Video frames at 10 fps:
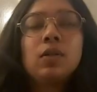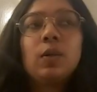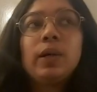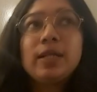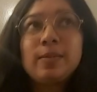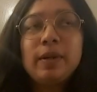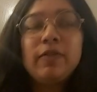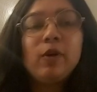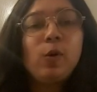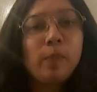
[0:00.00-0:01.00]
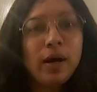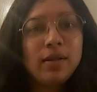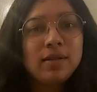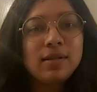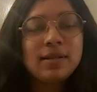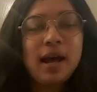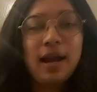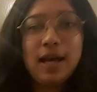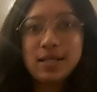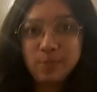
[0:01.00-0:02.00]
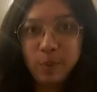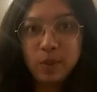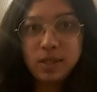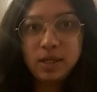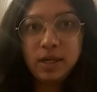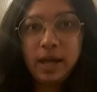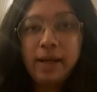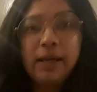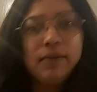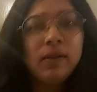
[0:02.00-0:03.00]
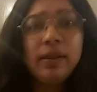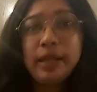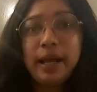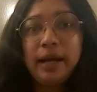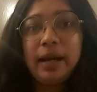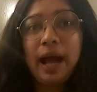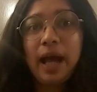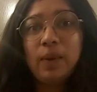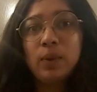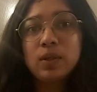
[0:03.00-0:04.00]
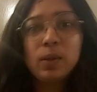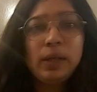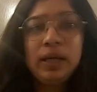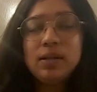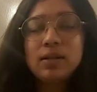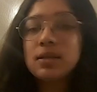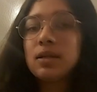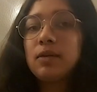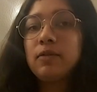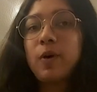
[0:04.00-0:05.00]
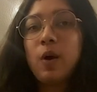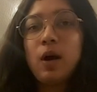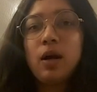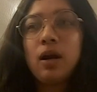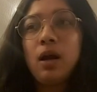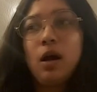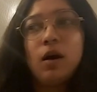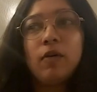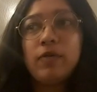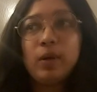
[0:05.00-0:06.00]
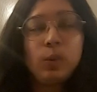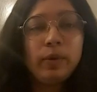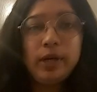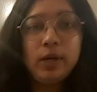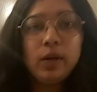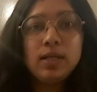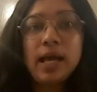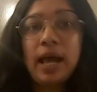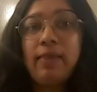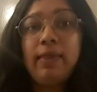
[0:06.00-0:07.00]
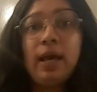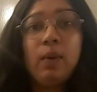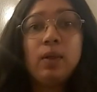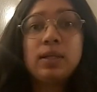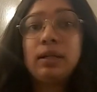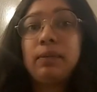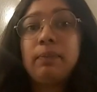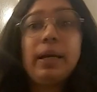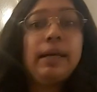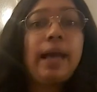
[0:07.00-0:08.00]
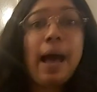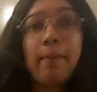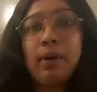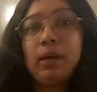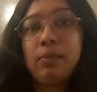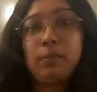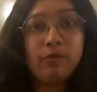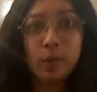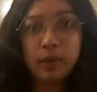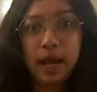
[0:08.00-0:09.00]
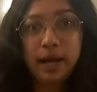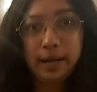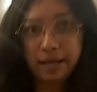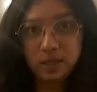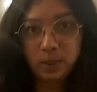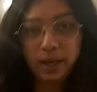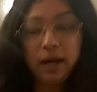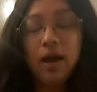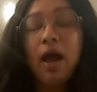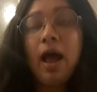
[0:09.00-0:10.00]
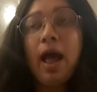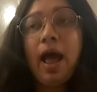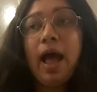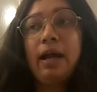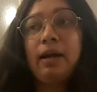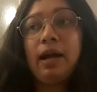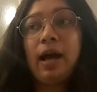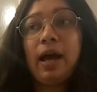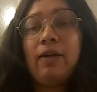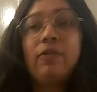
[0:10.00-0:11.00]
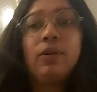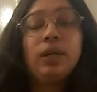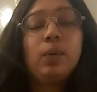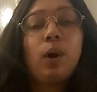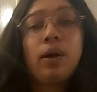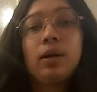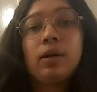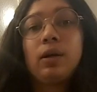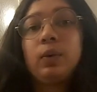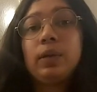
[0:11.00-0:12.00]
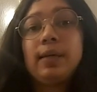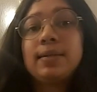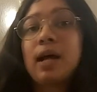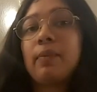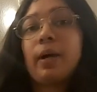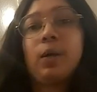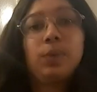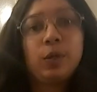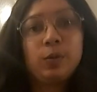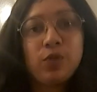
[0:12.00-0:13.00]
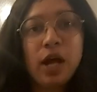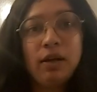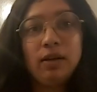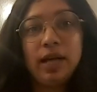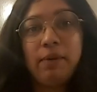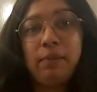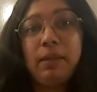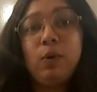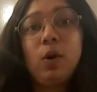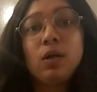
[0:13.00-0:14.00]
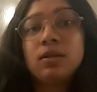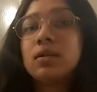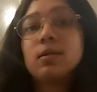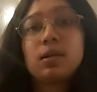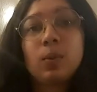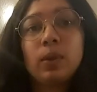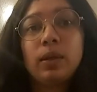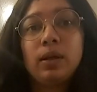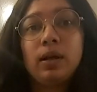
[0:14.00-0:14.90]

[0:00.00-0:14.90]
So it's been a few months since I last posted, and even then I was only consistent for a few videos, and there was a big gap before that as well. And I have really wanted to restart my YouTube channel and be more consistent with